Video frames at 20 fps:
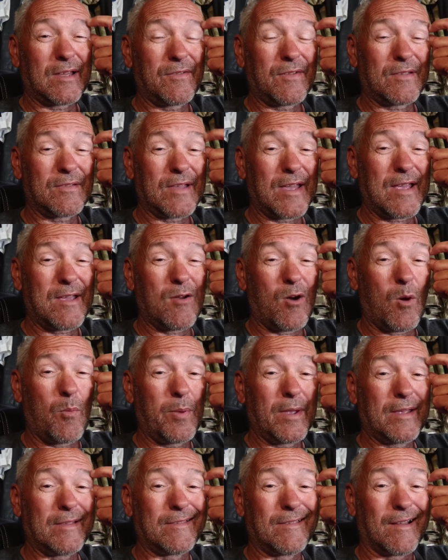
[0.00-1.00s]
I think they
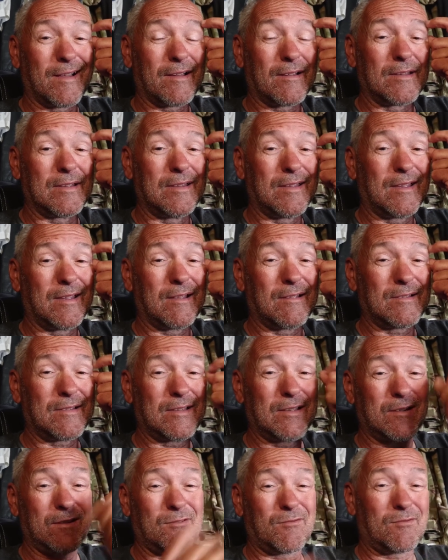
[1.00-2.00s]
copied that idea. So
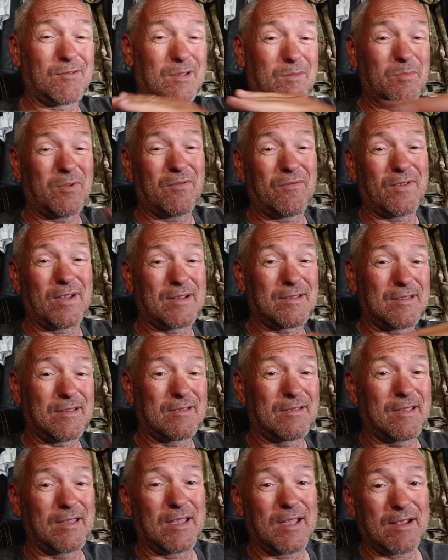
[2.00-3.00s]
they'd already
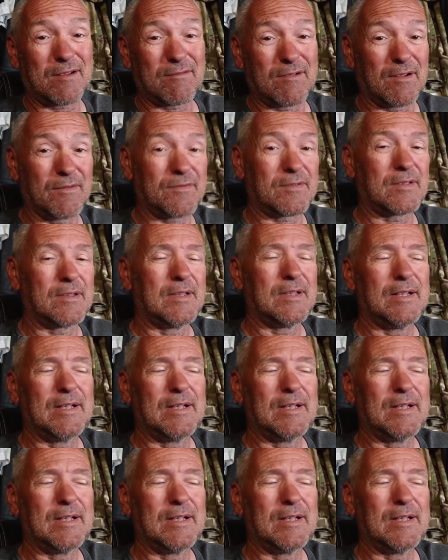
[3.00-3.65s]
perfected the aircraft,